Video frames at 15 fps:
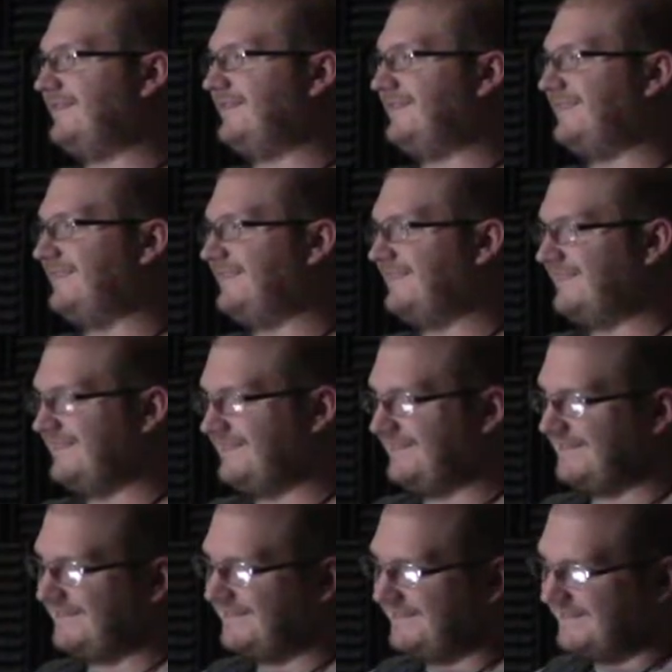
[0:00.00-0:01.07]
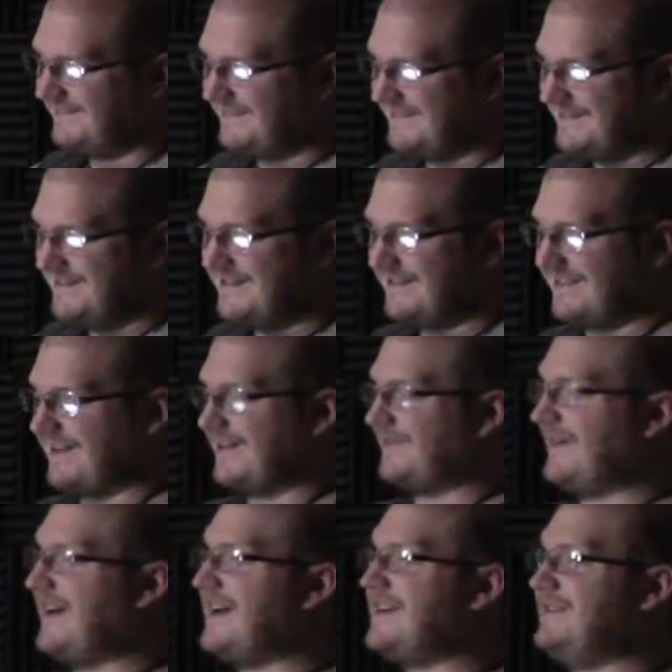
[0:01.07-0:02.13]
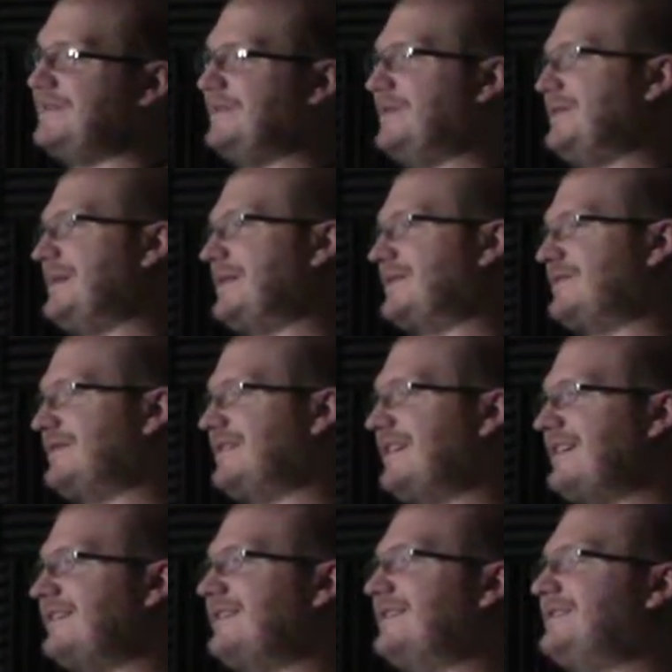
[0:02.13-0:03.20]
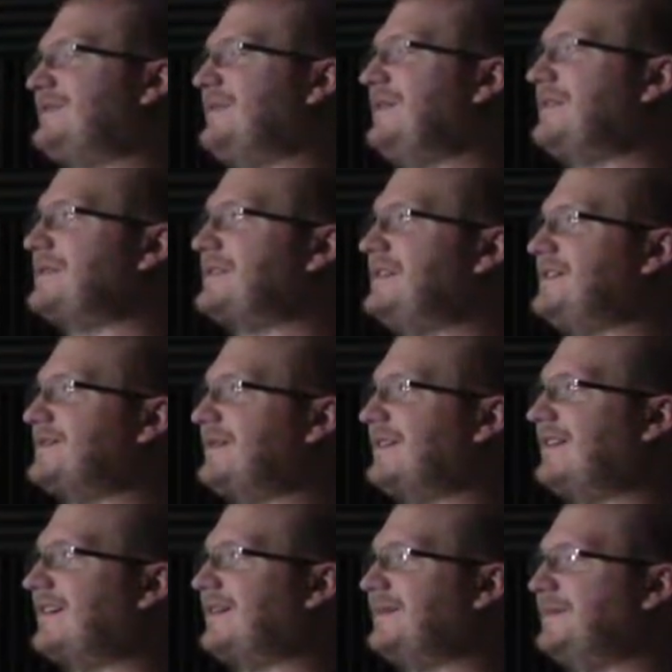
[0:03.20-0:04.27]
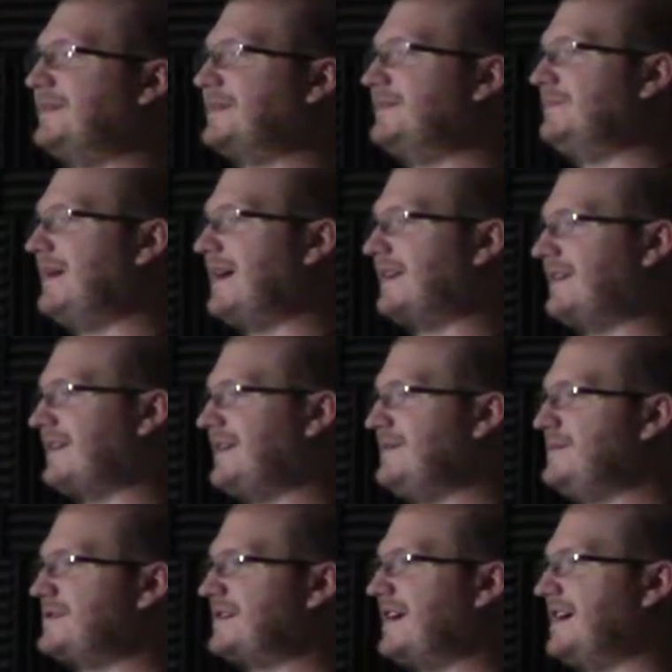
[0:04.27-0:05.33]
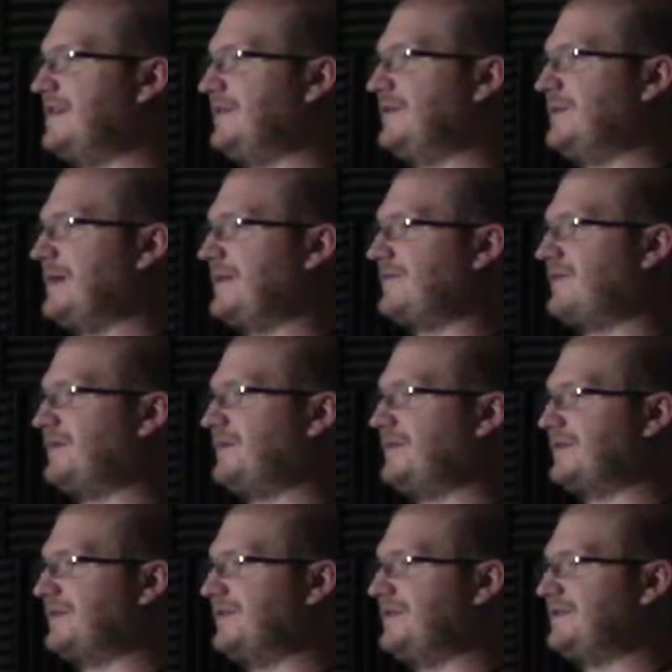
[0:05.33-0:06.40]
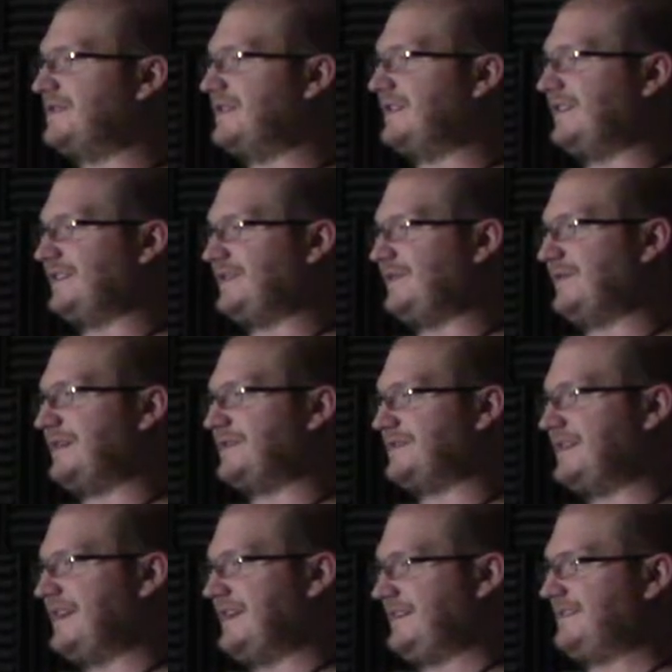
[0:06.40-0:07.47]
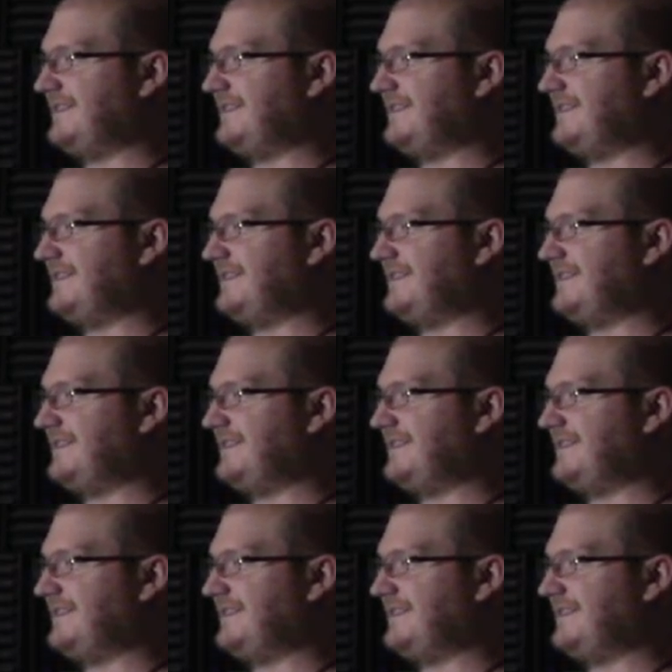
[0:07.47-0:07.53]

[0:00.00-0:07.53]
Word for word: fucking yeah. Like if I had known about, uh, it's one of those things where like I'm looking back, like I wish I had known about cryptocurrency in like 2008.